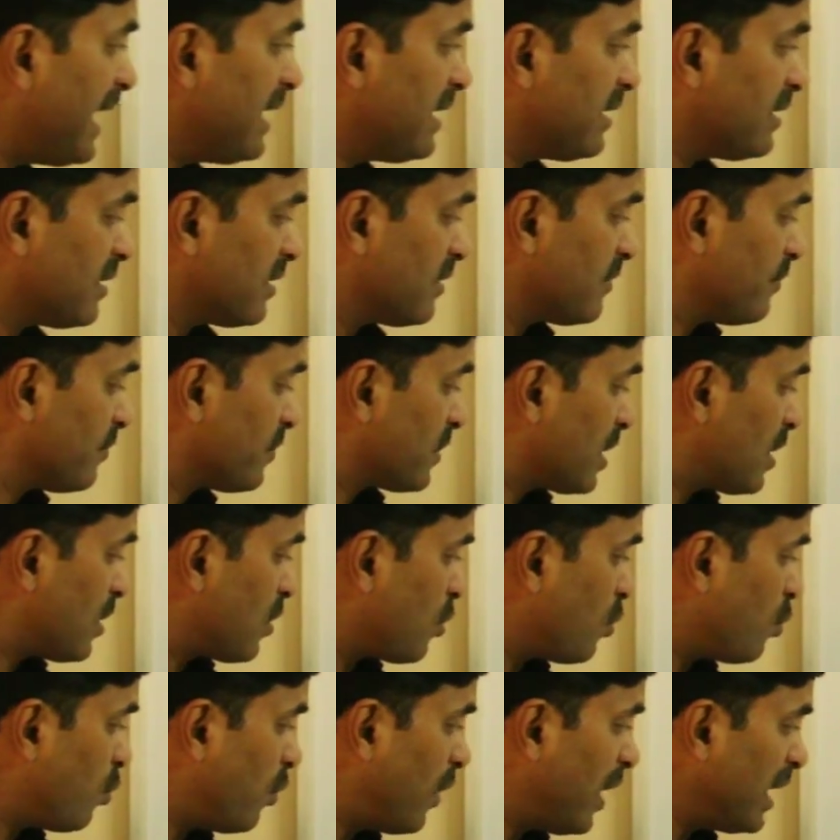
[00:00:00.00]
and
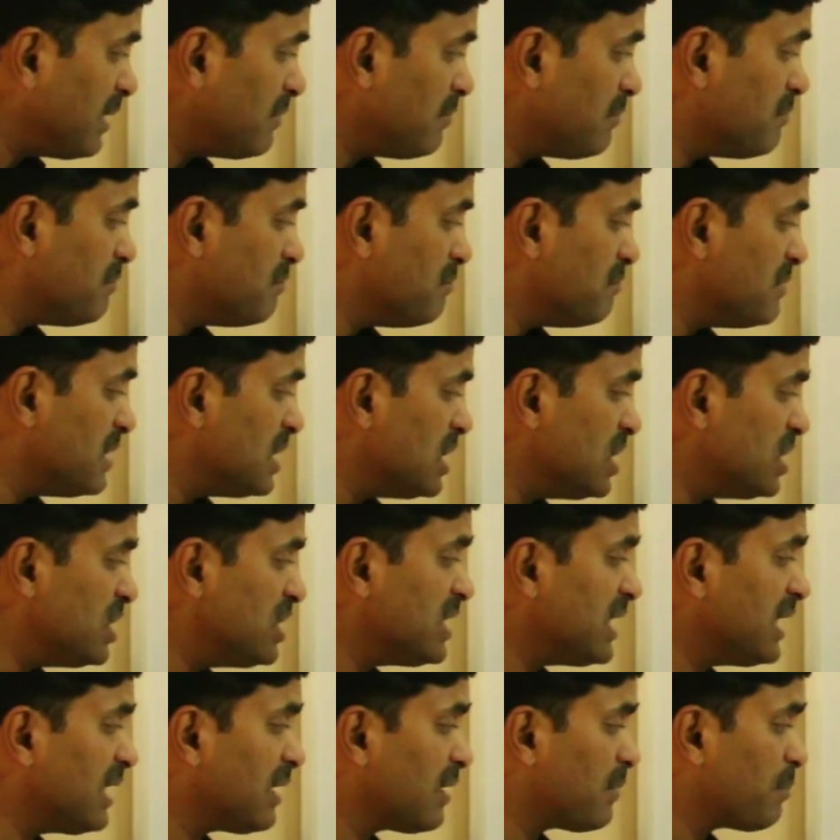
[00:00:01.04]
one
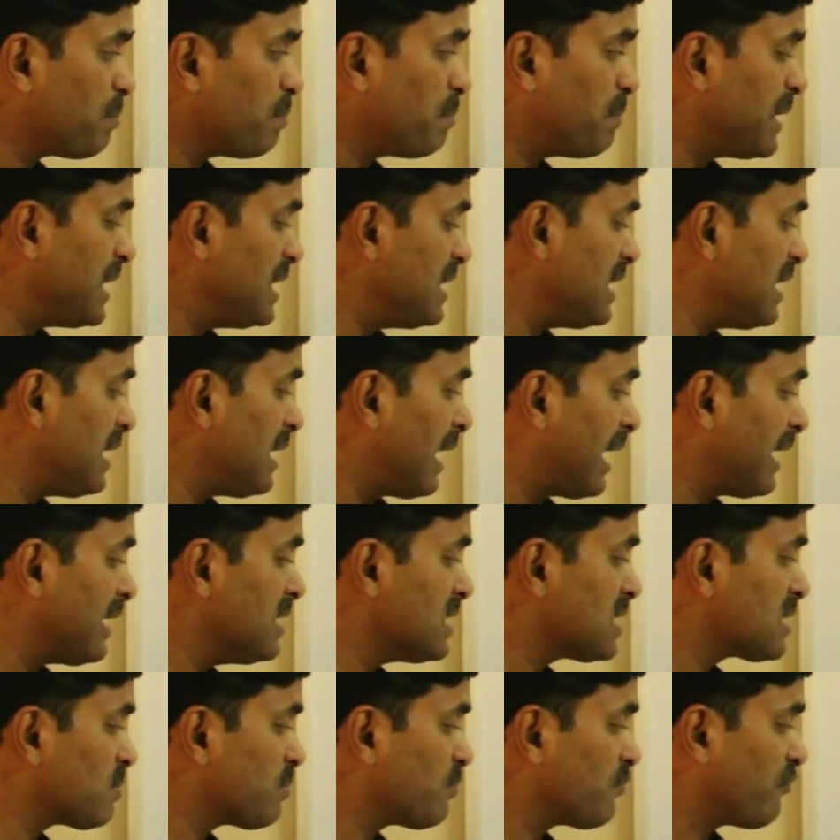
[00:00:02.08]
median pineal eye
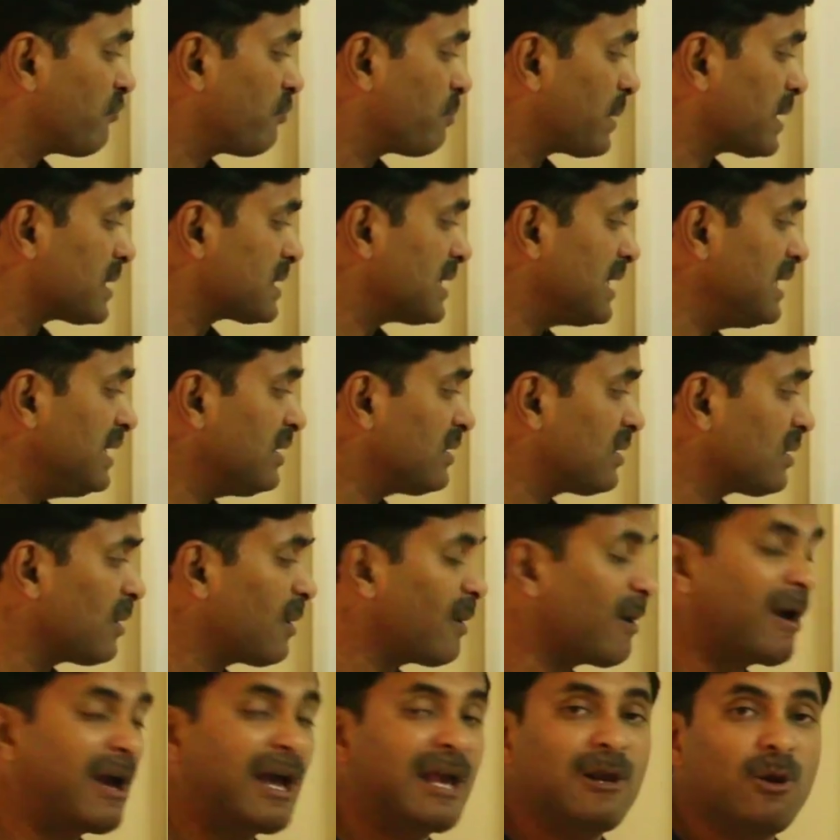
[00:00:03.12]
is present
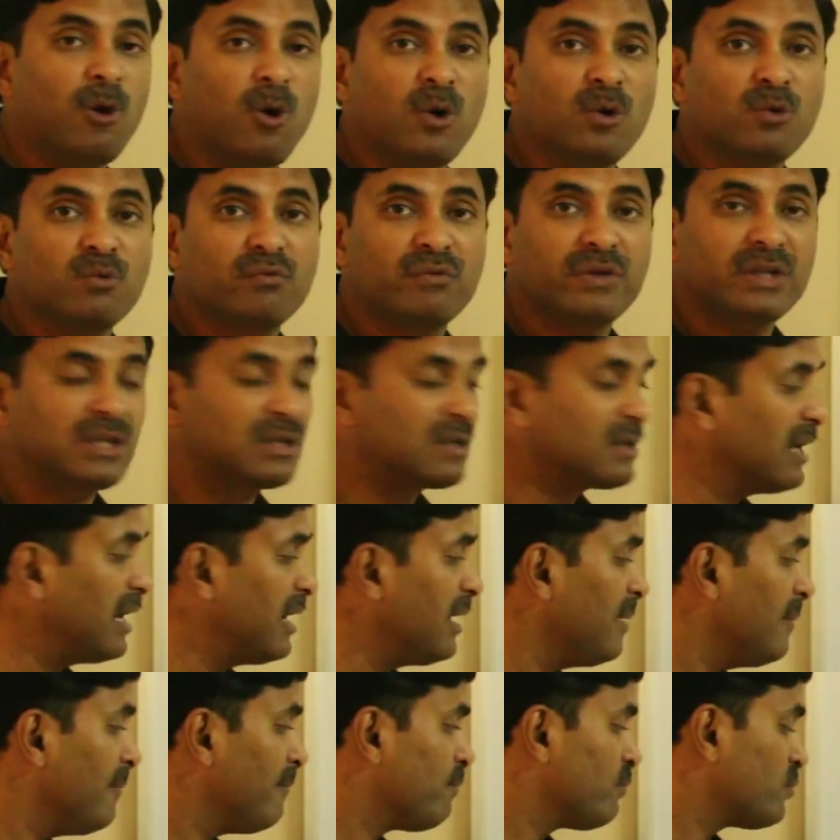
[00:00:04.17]
along with
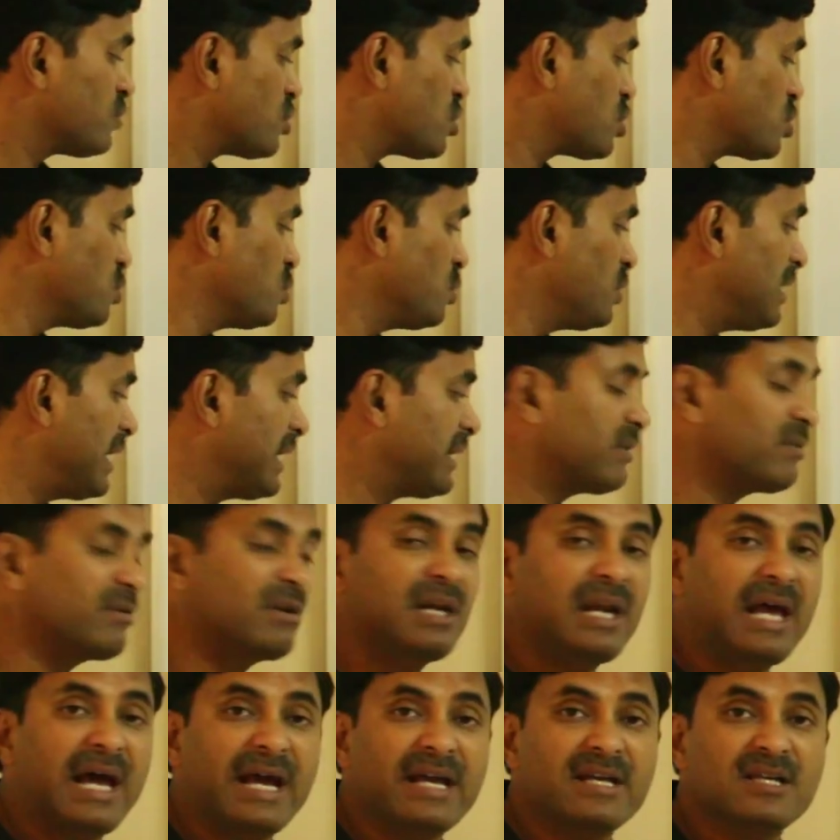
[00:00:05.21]
the two
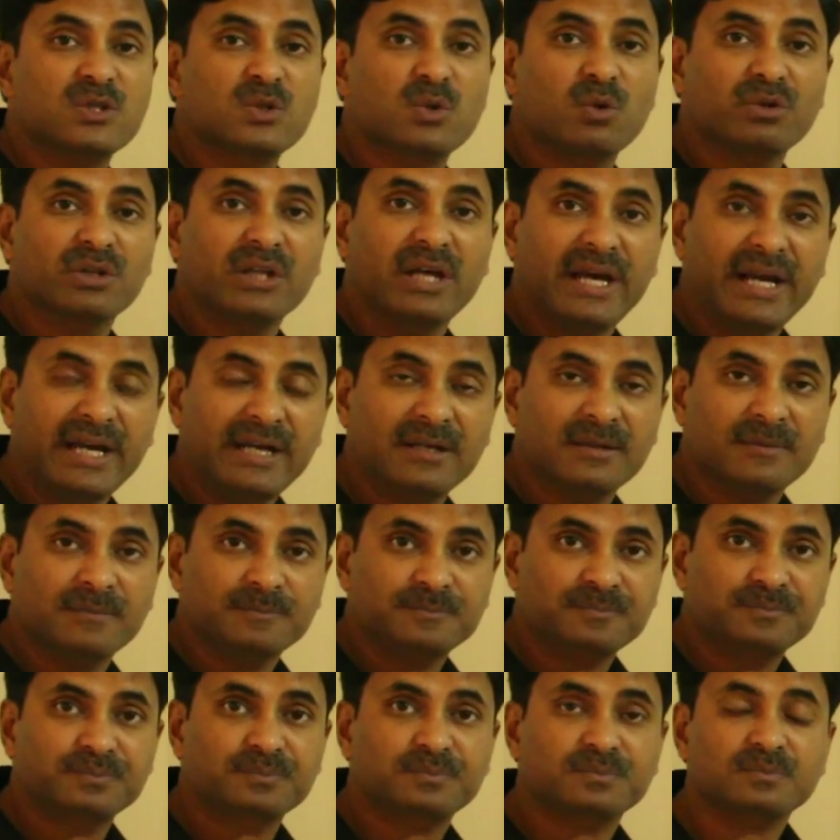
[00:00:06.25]
lateral eyes on the head.
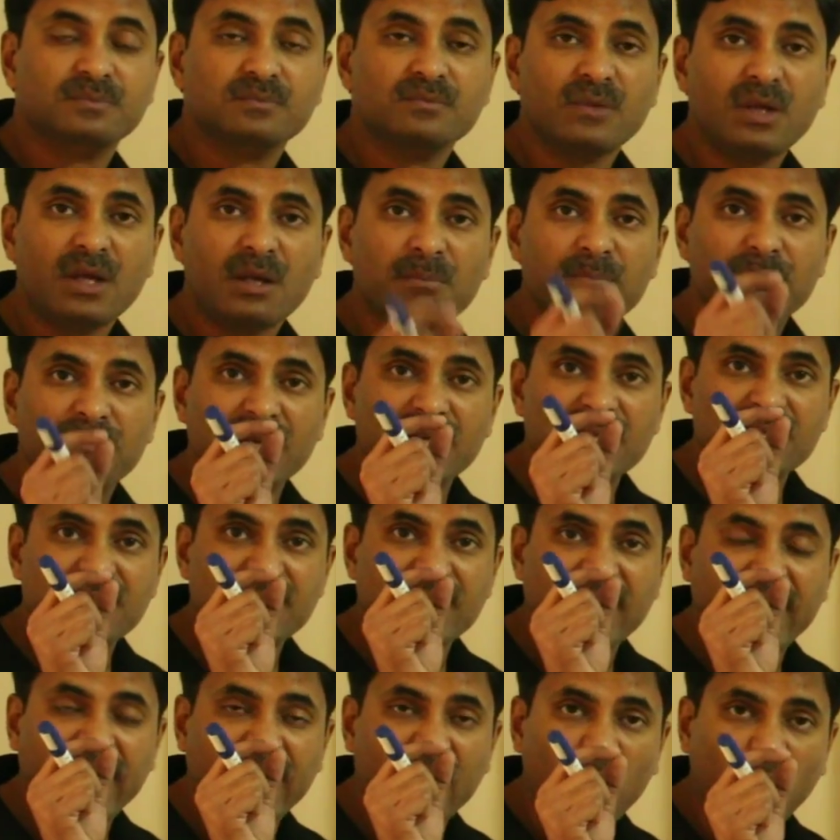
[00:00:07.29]

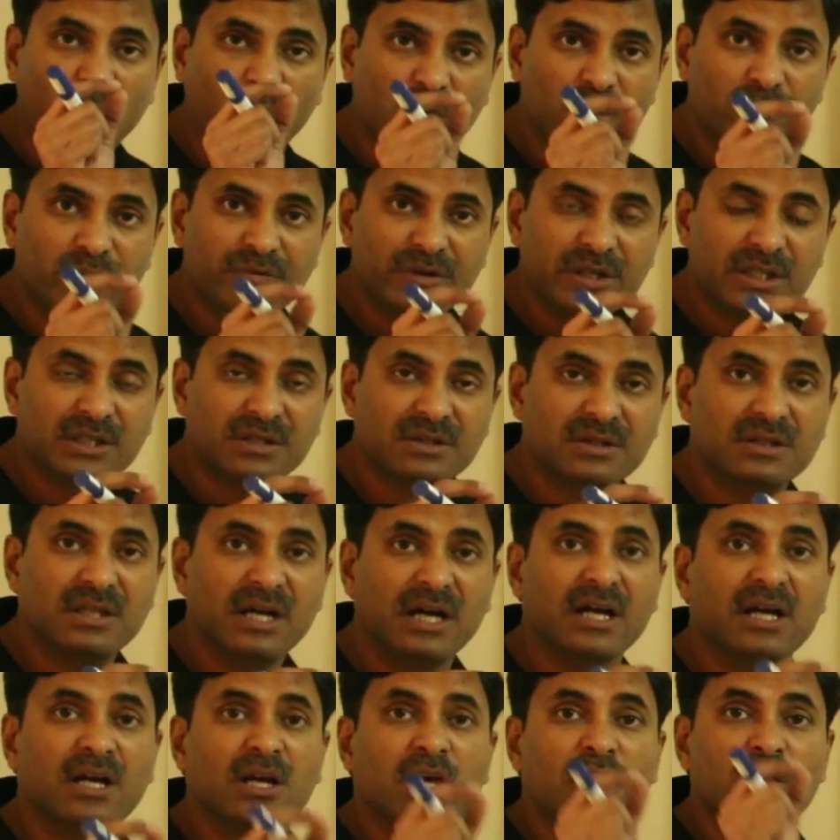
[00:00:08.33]
Means along with
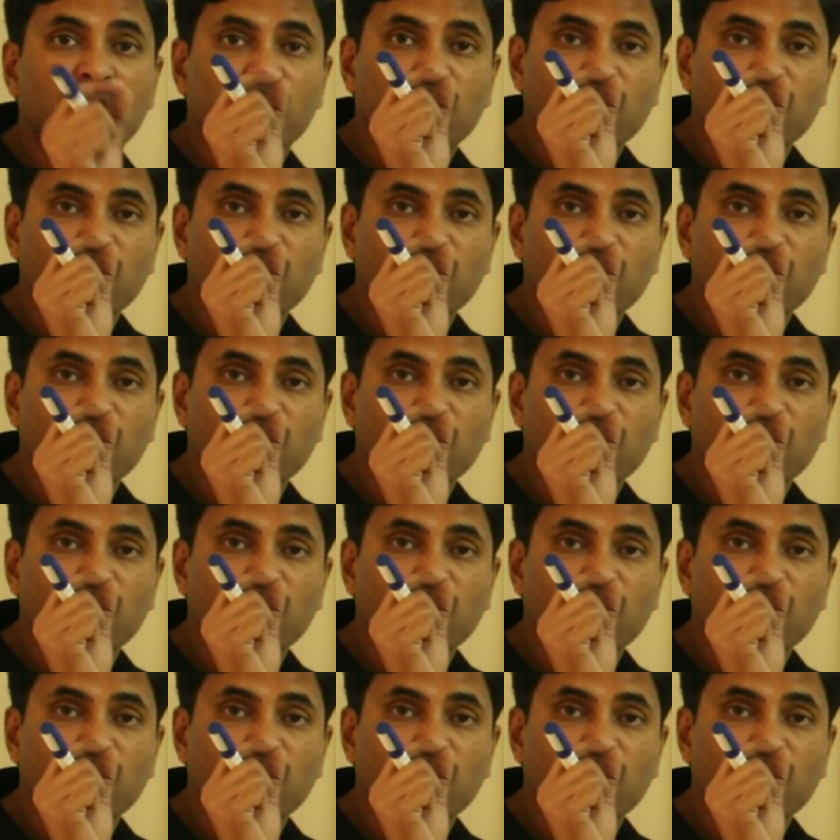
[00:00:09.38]
the